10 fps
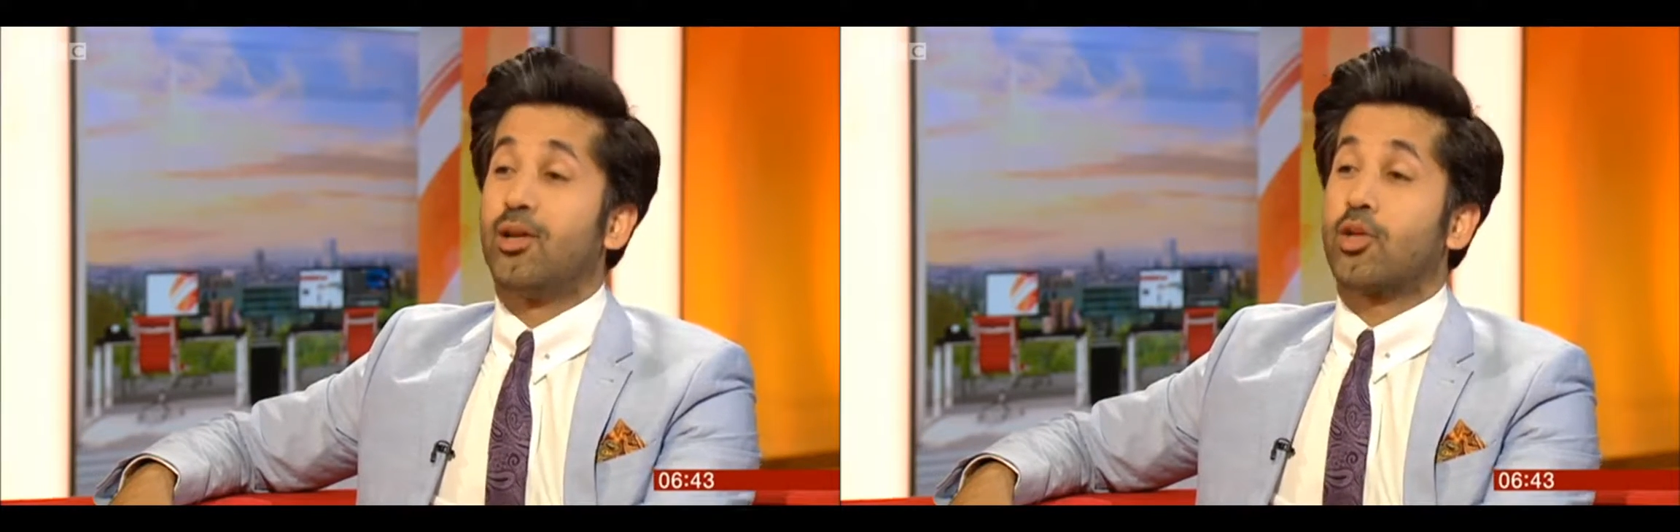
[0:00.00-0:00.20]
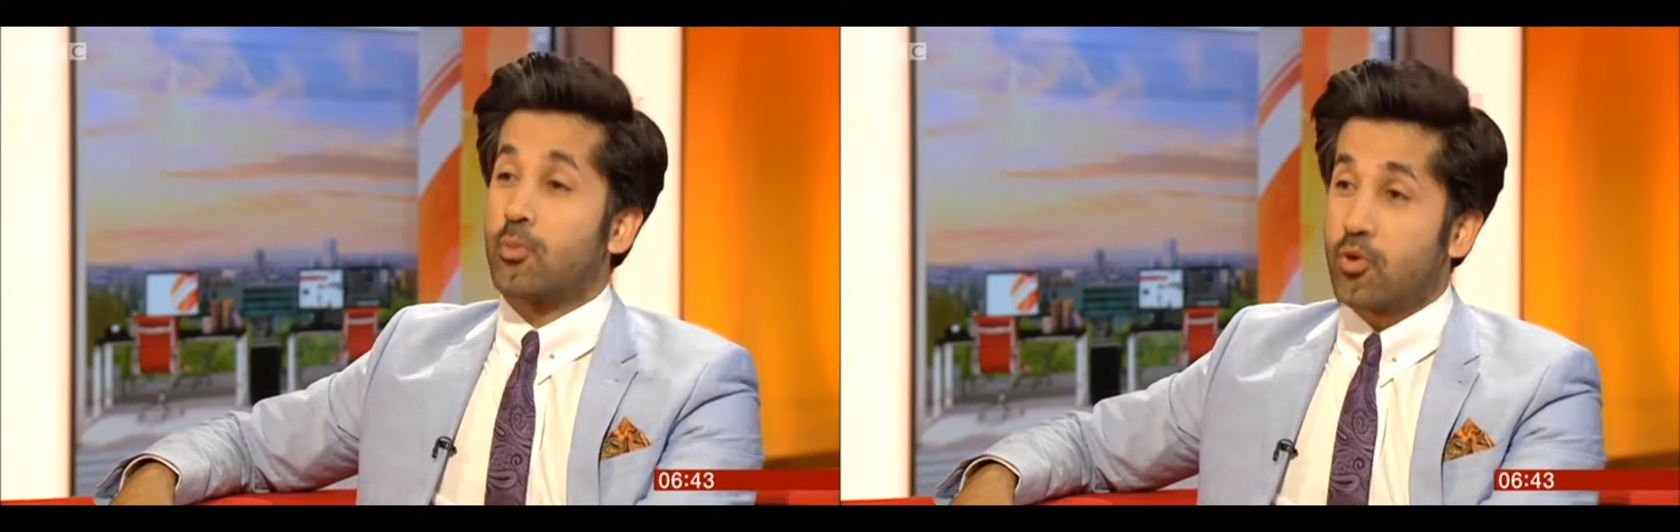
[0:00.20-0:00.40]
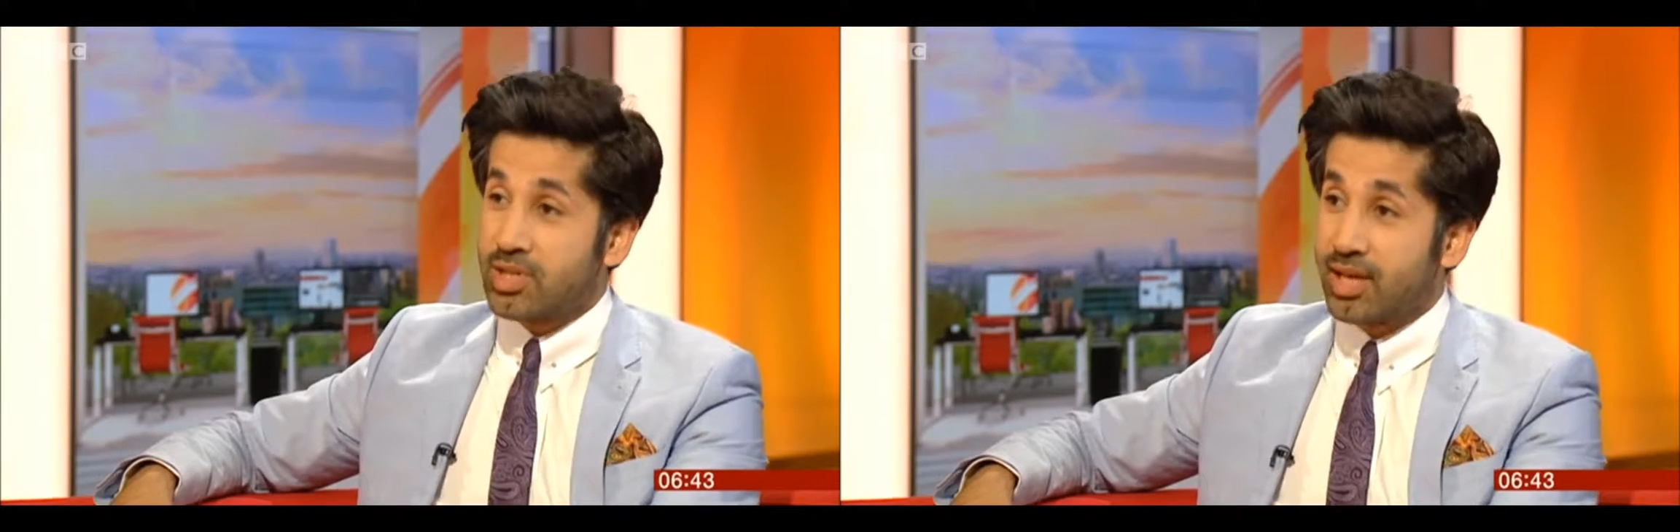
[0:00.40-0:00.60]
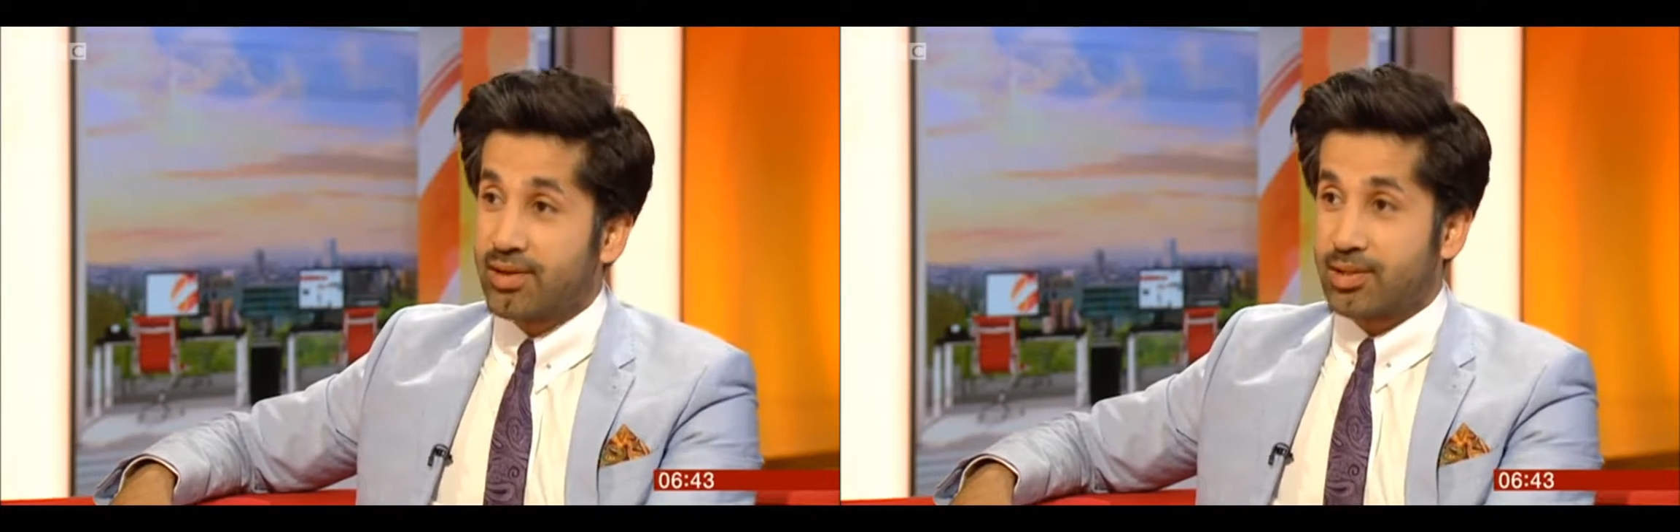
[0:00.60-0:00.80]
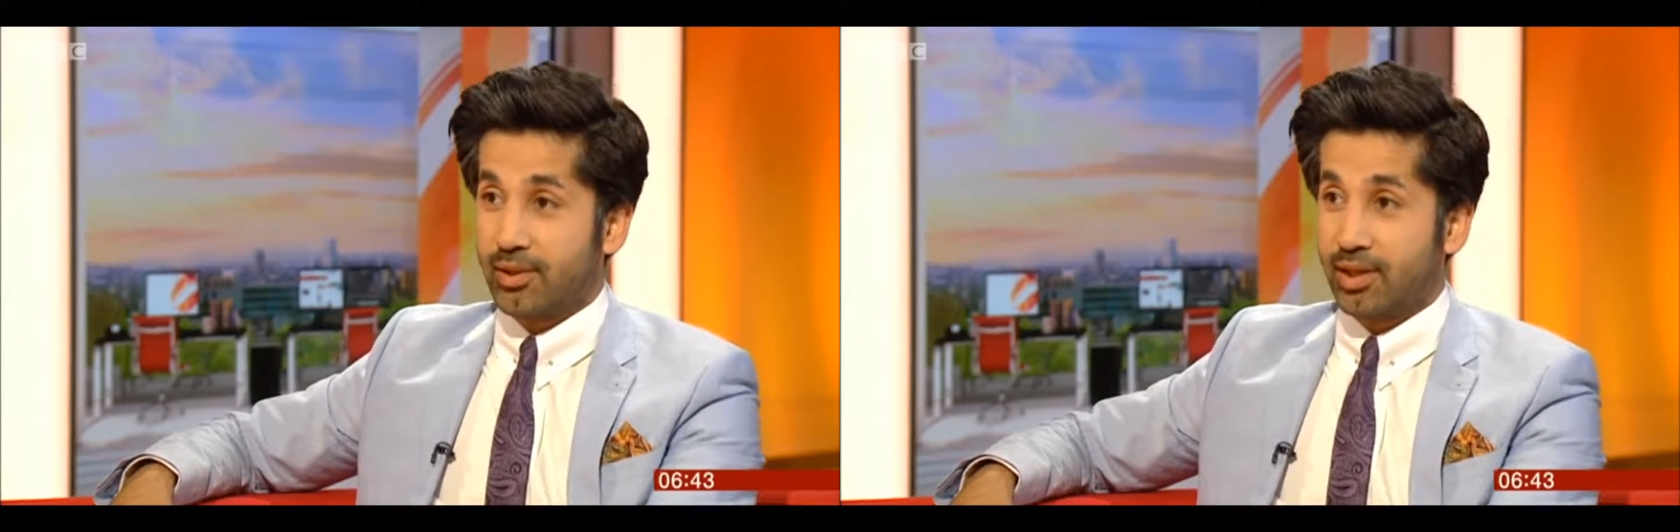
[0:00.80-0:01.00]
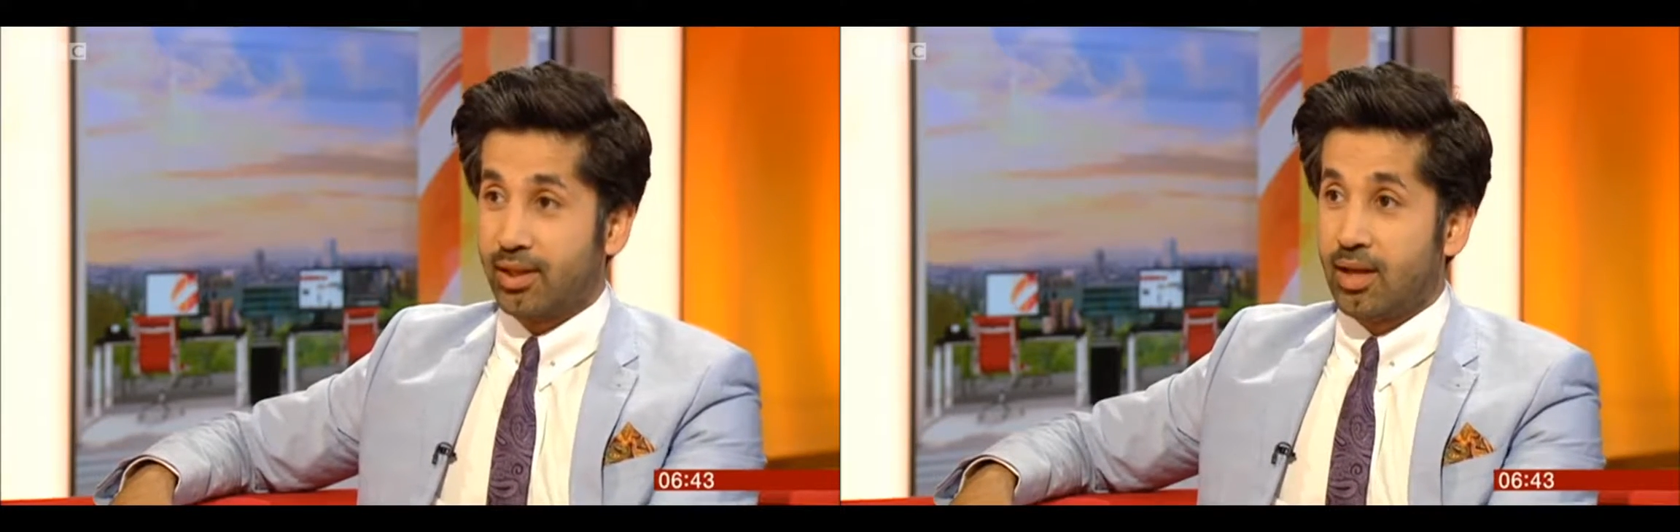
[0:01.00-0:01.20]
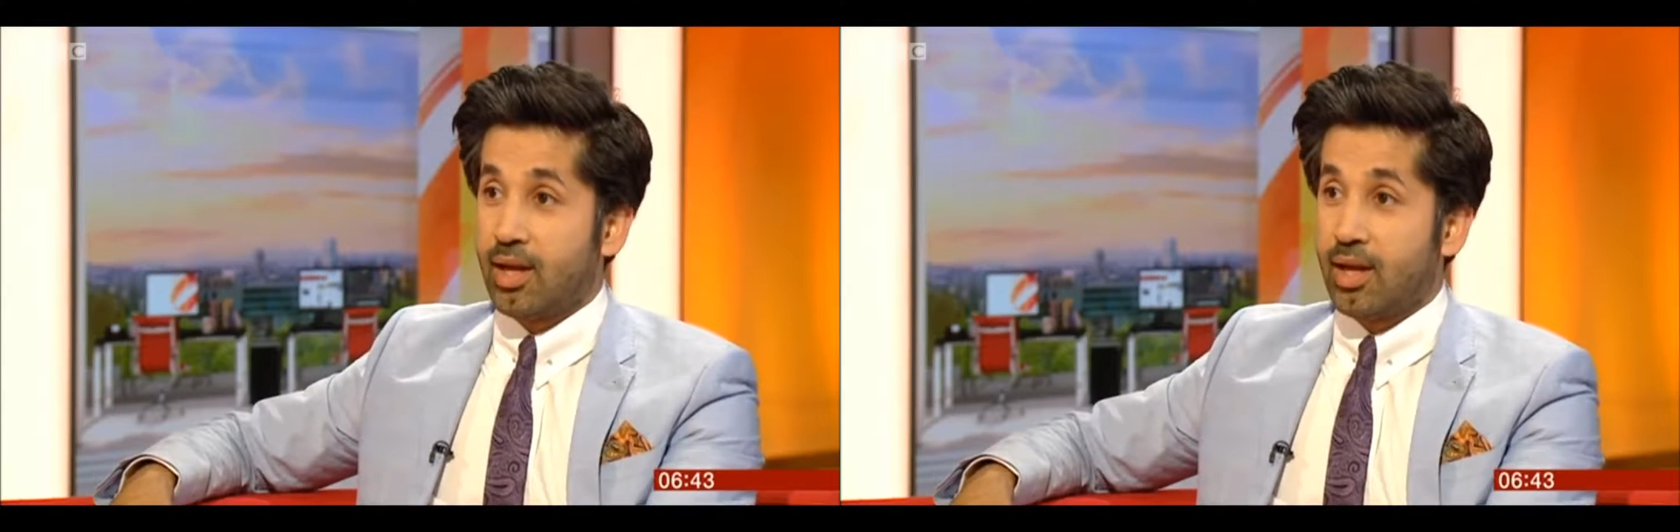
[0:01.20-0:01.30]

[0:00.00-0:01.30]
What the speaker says: a lot more territory.